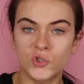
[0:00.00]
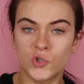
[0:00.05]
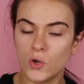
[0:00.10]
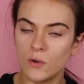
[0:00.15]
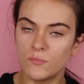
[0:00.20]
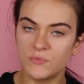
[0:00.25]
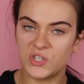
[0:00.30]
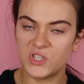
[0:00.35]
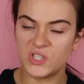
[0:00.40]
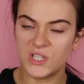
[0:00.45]
So
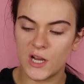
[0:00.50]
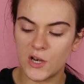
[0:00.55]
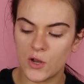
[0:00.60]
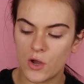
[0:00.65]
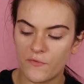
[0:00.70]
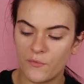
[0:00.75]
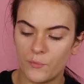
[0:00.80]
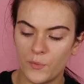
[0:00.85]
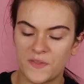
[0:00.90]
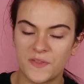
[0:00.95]
I'm just starting
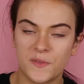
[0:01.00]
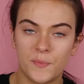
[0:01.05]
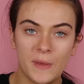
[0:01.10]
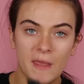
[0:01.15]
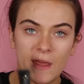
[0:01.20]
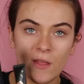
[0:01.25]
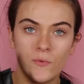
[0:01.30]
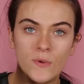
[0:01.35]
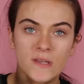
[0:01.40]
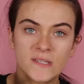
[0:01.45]
off with the
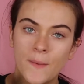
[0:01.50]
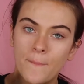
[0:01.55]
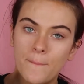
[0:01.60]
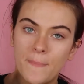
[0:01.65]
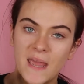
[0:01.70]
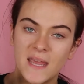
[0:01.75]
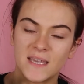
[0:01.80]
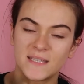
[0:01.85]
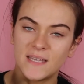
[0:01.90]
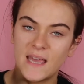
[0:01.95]
Peely's
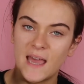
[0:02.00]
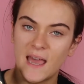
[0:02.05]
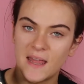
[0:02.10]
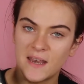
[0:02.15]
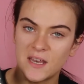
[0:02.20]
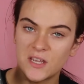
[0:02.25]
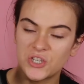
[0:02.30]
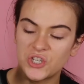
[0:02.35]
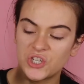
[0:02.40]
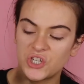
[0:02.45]
base
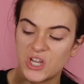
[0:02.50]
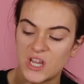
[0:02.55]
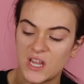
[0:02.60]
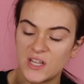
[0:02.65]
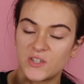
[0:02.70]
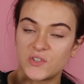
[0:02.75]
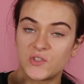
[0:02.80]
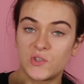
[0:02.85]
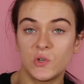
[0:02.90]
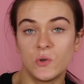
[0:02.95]
and
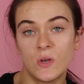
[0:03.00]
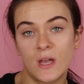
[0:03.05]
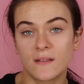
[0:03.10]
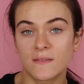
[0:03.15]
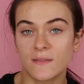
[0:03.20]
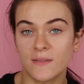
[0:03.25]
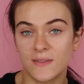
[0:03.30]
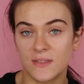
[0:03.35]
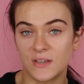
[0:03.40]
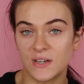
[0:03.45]
shade 2
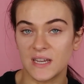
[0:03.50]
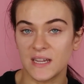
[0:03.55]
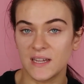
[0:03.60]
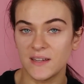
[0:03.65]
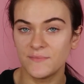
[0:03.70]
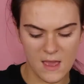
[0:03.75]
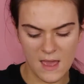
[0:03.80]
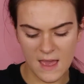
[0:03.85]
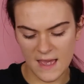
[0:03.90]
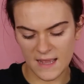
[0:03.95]
and
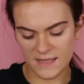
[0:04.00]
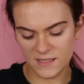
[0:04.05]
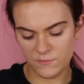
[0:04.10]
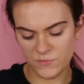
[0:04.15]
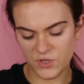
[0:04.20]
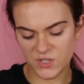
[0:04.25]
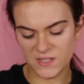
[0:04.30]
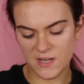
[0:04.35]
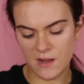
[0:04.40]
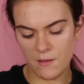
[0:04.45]
3. And I'm
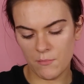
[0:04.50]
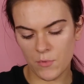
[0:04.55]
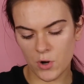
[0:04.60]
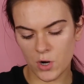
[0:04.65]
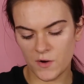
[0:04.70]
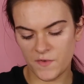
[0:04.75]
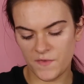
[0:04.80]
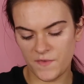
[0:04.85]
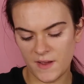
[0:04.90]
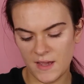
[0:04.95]
using a
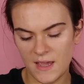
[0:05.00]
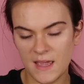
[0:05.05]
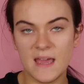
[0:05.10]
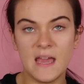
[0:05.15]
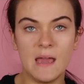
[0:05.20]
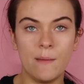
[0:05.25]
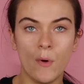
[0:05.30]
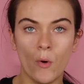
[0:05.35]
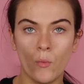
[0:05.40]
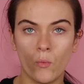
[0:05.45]
Morphe
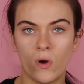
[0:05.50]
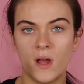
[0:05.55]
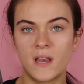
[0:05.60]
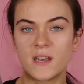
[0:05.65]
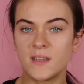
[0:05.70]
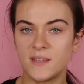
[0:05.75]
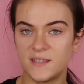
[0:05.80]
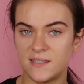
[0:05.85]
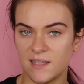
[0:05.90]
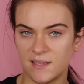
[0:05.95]

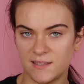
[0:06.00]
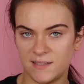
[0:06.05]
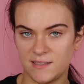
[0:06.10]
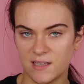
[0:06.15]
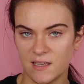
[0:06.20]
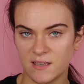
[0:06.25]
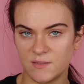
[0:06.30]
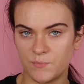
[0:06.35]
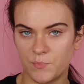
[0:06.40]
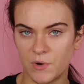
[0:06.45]

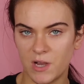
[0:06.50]
M166